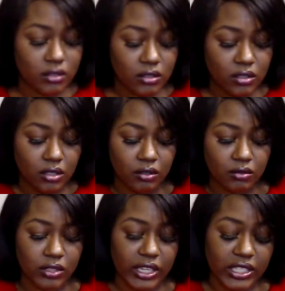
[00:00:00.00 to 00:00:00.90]

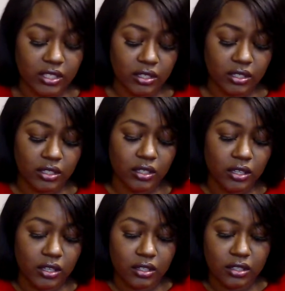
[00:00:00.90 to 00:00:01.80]
So that's good.
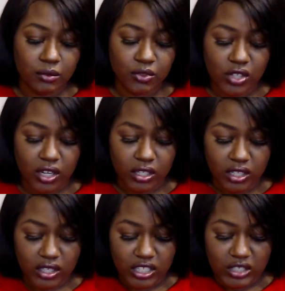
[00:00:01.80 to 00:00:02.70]
Let me try to
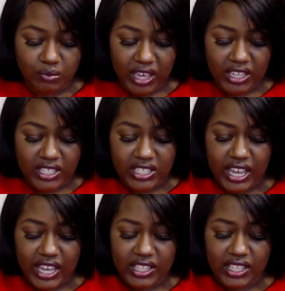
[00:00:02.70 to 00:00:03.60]
get these back
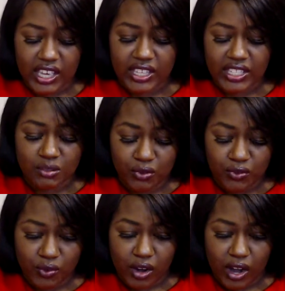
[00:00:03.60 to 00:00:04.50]
inside the case
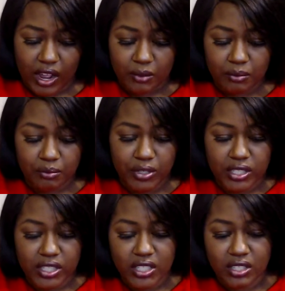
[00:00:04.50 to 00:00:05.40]
before I
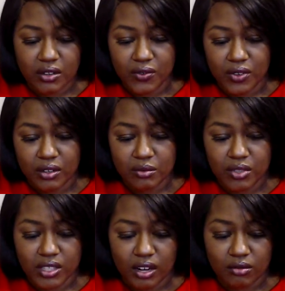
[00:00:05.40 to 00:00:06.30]
put this stuff up,
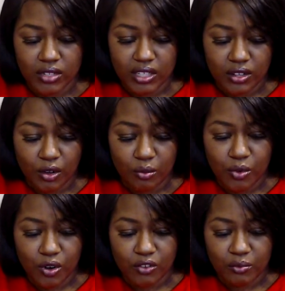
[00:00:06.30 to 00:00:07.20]
because I don't need no
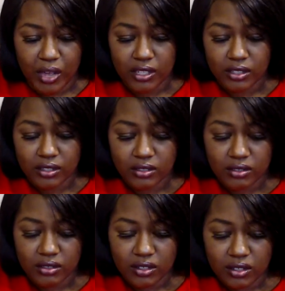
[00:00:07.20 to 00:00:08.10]
more of my little
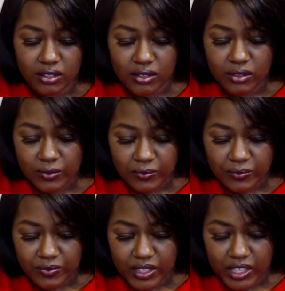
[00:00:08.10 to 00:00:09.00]

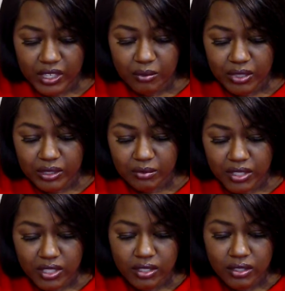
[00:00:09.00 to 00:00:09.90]
emblems